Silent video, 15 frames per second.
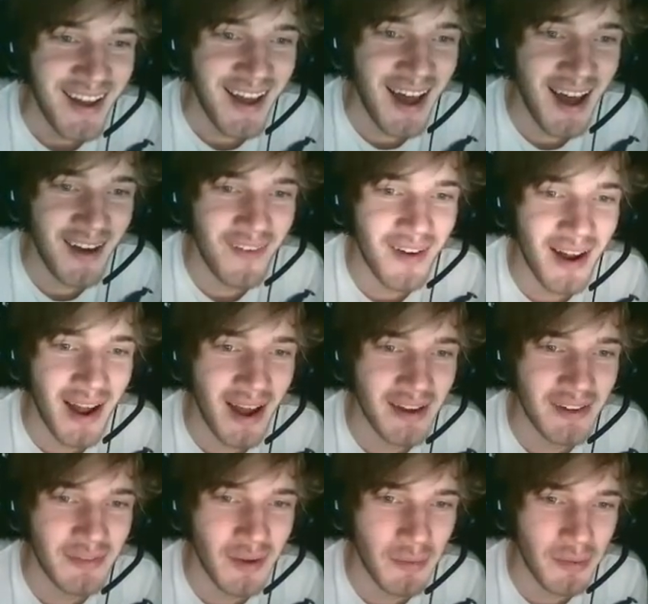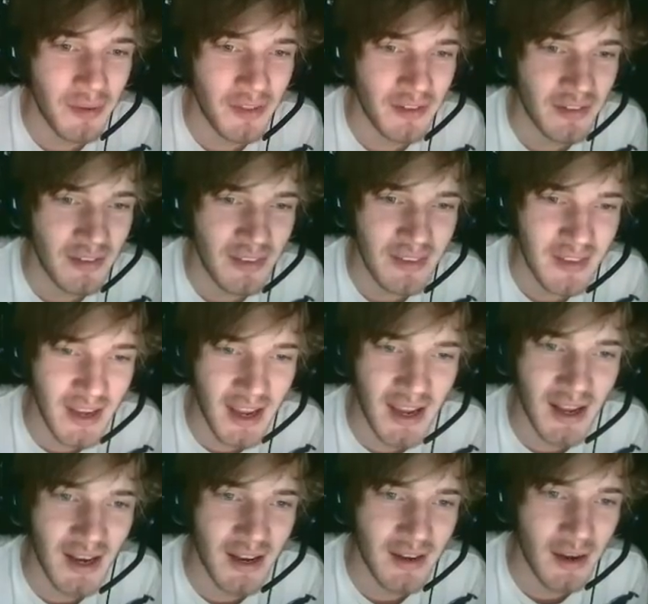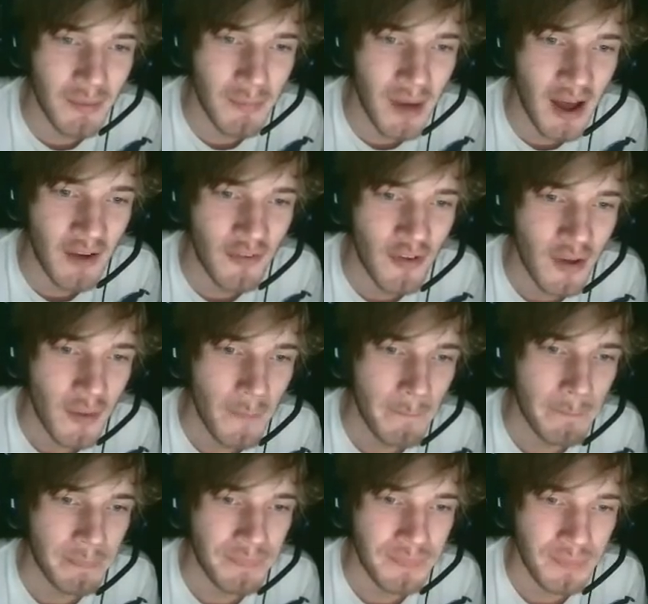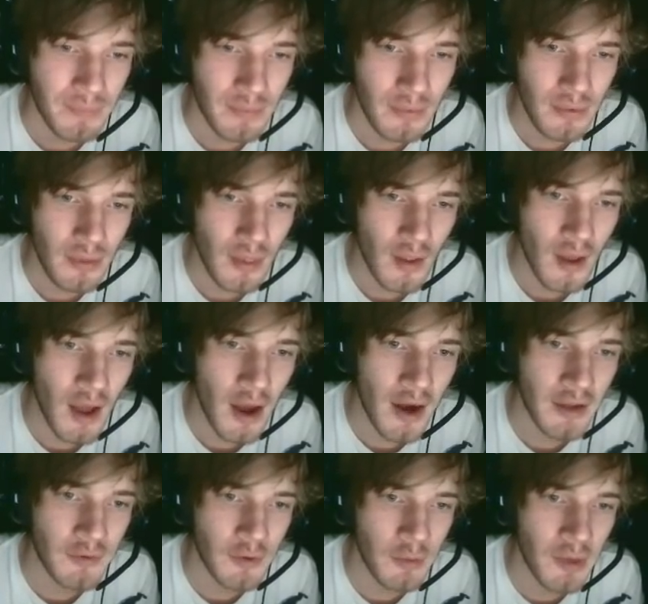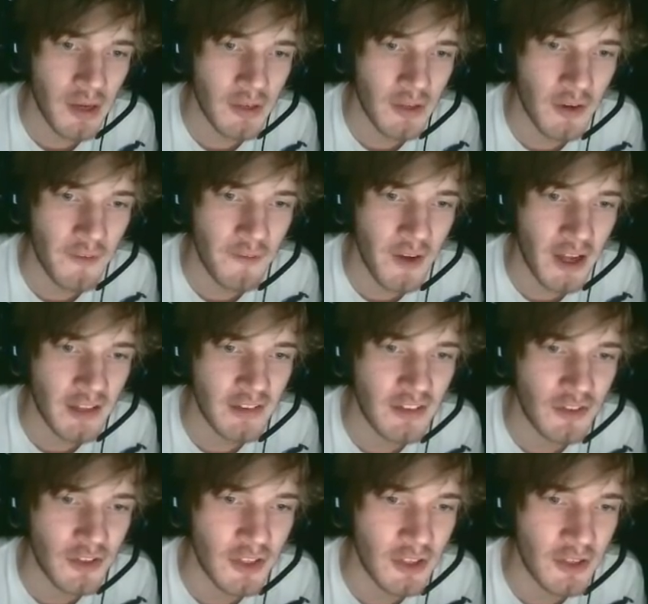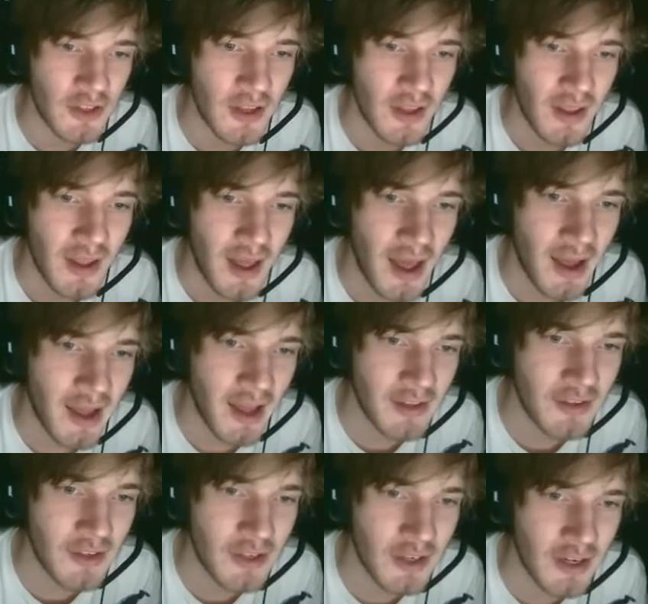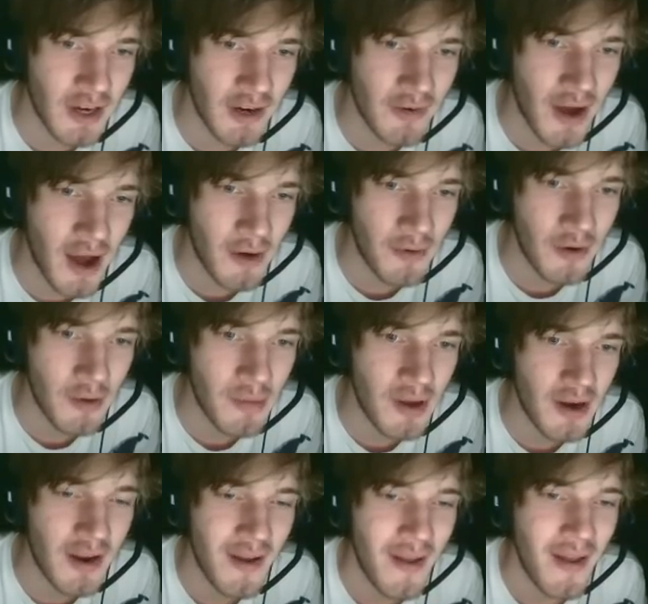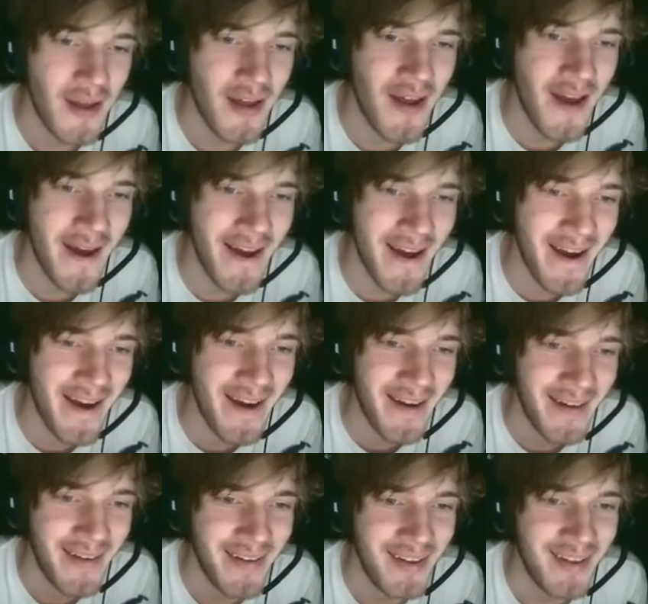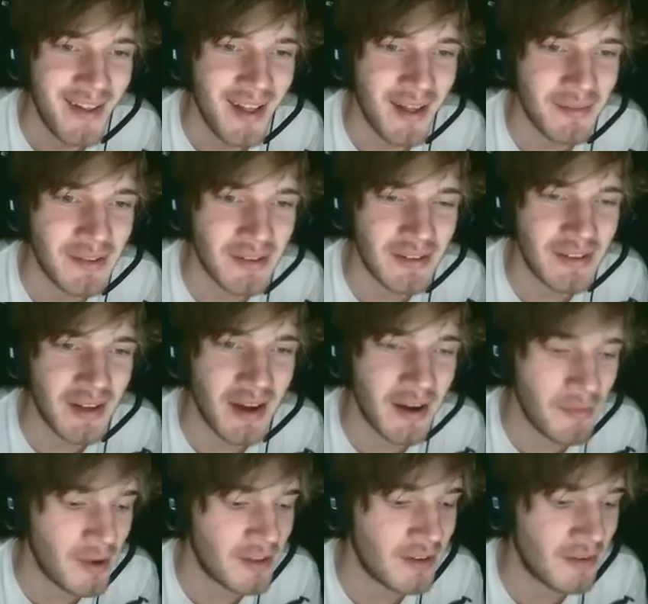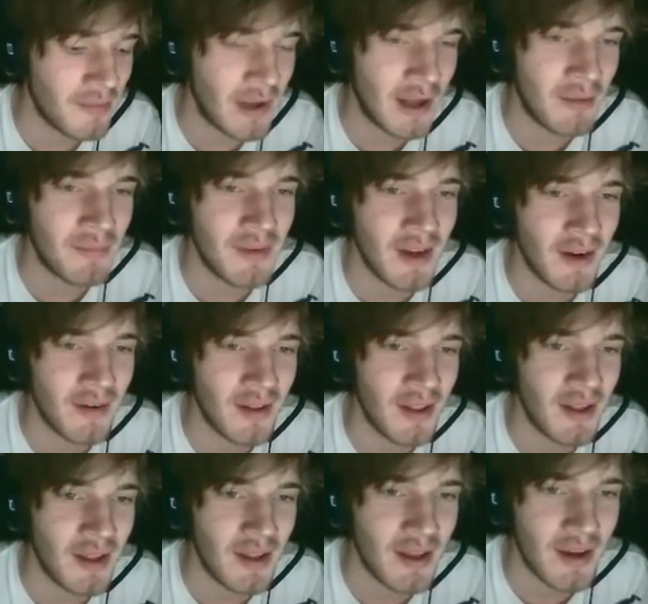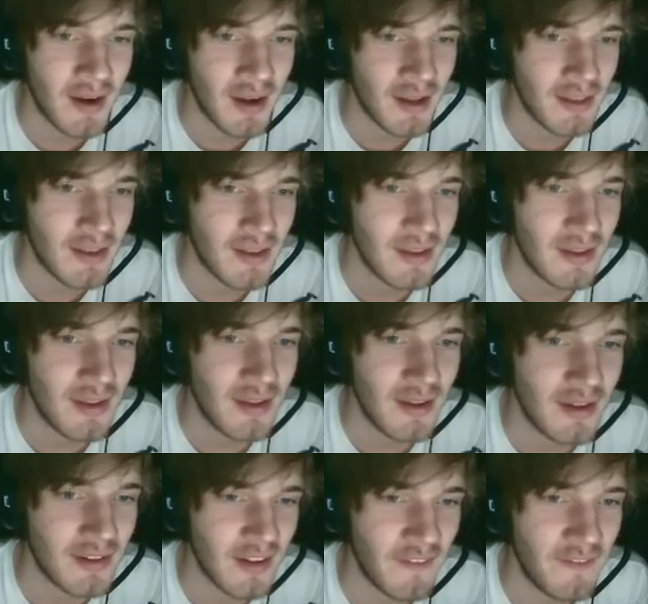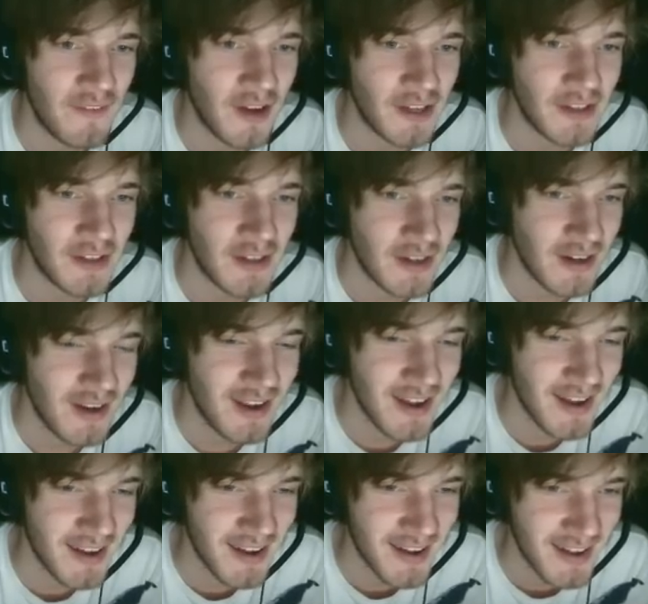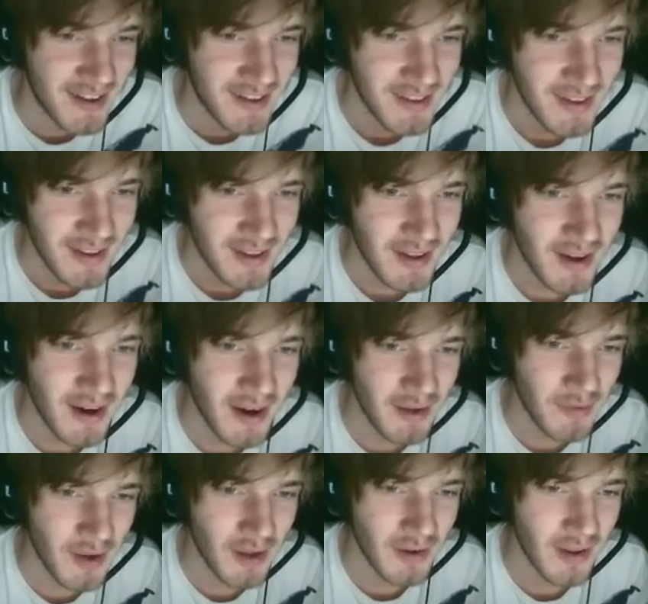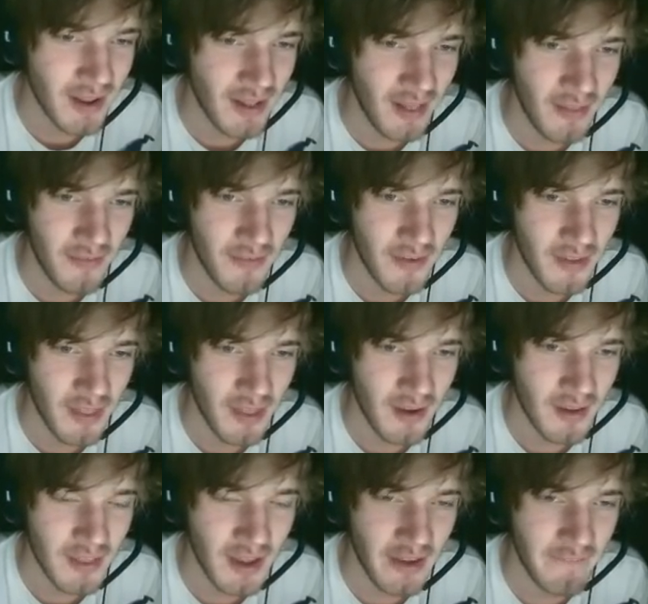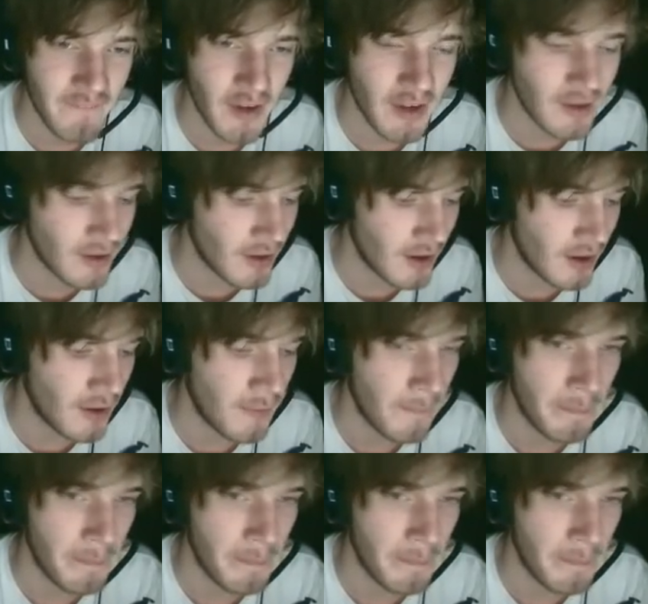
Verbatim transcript: oh, I just want to put this tickle in your mouth. Alright, Ruben, you're fucking screwed. I got you cornered round, Ruben. I'm so sorry about your mom. Not really. Alright. Because I fucked her. Alright, we got health. Thank fucking God.